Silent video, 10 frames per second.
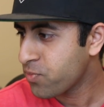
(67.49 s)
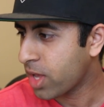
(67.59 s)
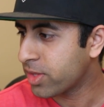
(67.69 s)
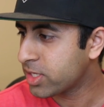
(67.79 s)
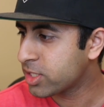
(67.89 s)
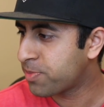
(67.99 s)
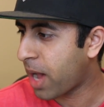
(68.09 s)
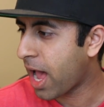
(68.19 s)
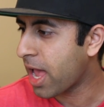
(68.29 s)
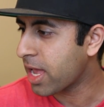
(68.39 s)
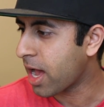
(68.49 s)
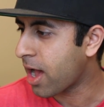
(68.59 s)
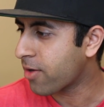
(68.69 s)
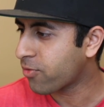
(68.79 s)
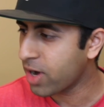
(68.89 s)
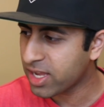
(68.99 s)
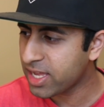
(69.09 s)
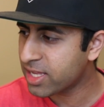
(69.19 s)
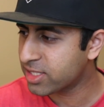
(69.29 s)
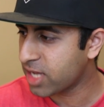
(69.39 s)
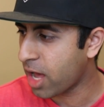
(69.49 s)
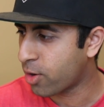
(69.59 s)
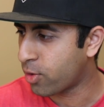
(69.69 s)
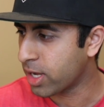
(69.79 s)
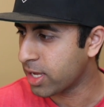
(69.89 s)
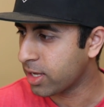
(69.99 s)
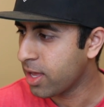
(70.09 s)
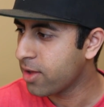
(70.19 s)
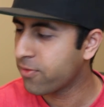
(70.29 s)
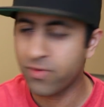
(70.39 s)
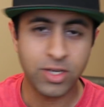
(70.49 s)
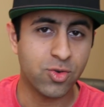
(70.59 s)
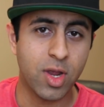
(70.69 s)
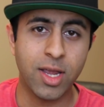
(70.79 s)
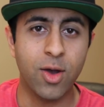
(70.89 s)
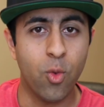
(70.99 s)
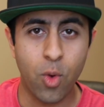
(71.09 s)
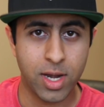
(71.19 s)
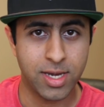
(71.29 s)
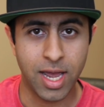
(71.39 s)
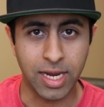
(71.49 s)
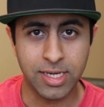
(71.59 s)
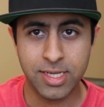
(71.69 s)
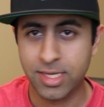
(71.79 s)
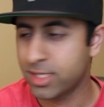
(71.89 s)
and this is by uh, Frankie and Scott Hoying featuring One Night.